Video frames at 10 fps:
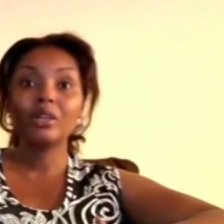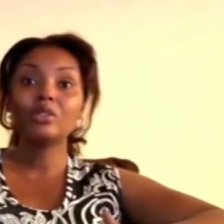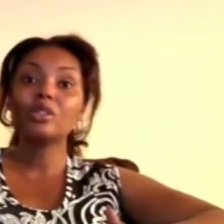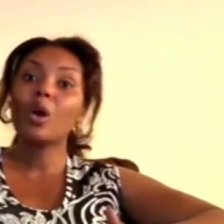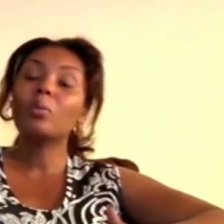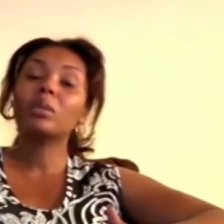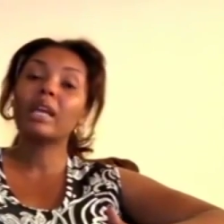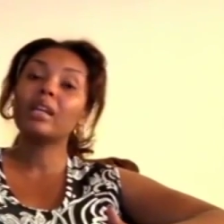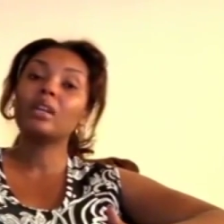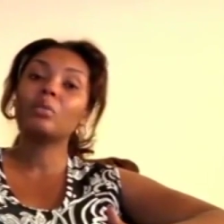There's no
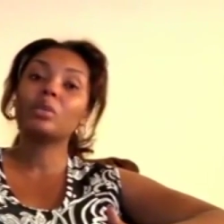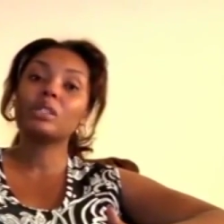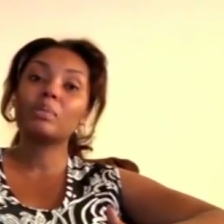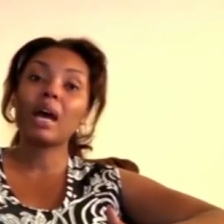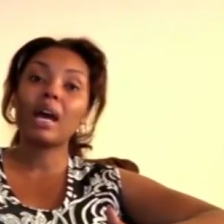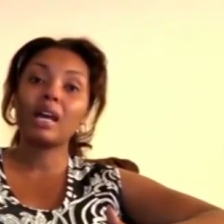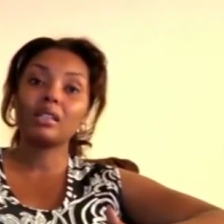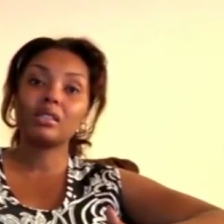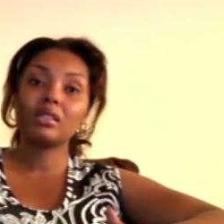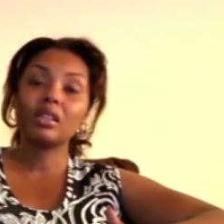blanket
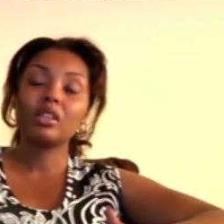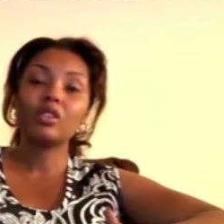response.